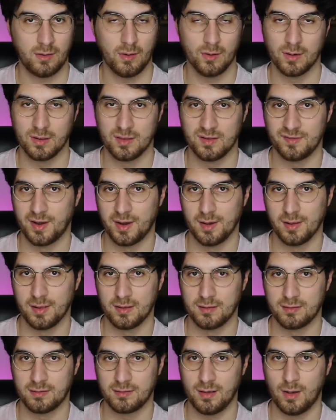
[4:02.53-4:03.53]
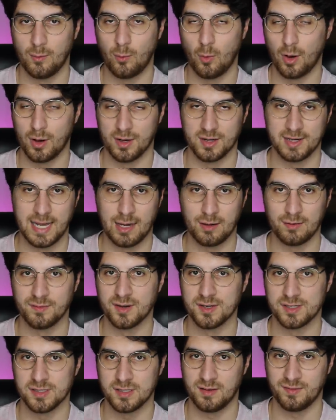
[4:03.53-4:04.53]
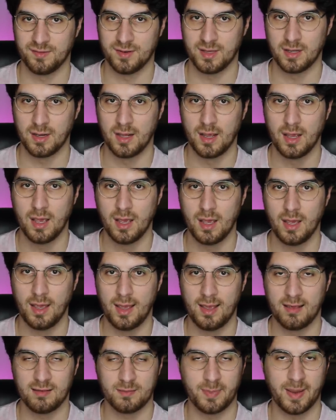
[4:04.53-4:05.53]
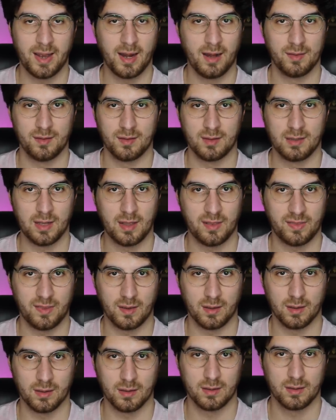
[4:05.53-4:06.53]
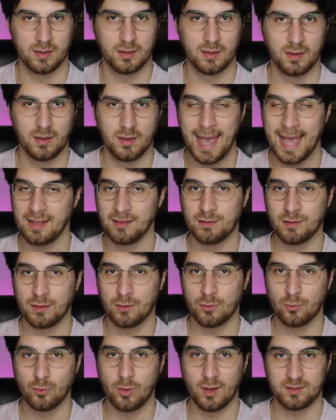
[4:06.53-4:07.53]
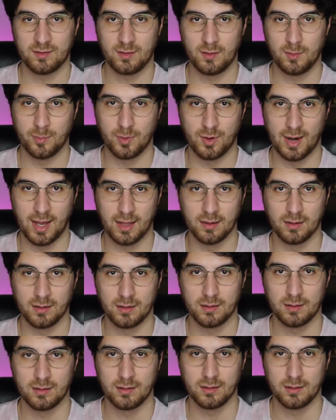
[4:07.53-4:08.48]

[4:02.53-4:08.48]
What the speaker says: or at the very least, a watered-down version of it, is better than nothing. Enter Russell Brand.